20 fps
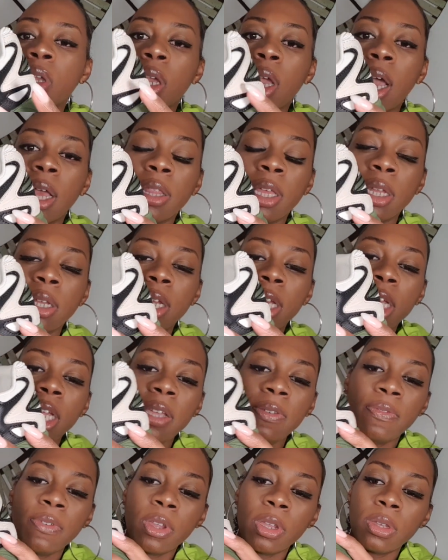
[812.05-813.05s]
and then
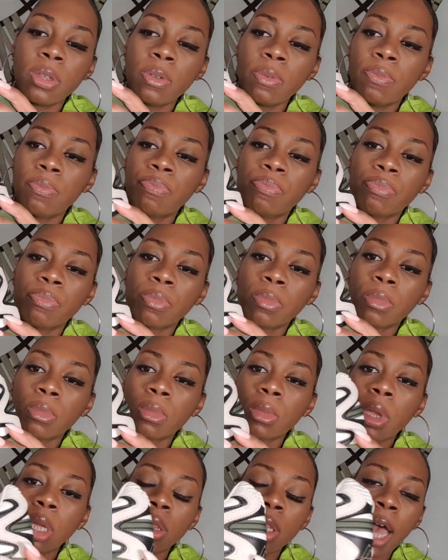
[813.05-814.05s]
even
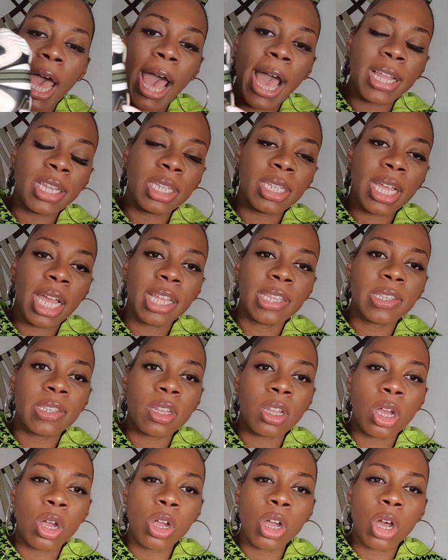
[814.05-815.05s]
the Adidas
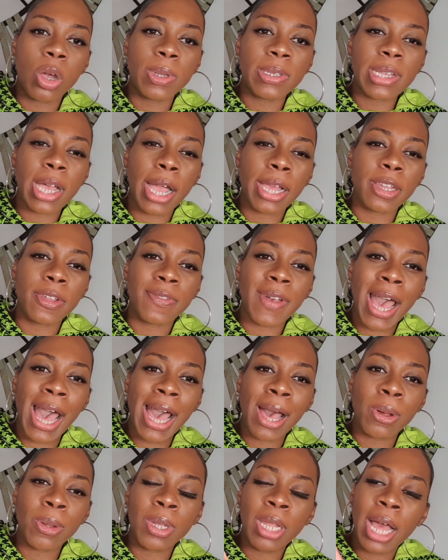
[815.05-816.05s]
logo is kind of
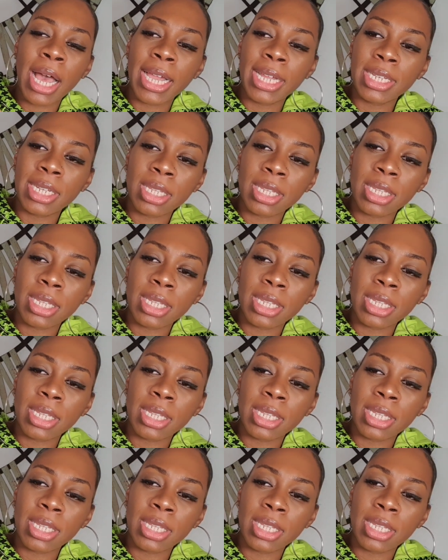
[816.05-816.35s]
outlined,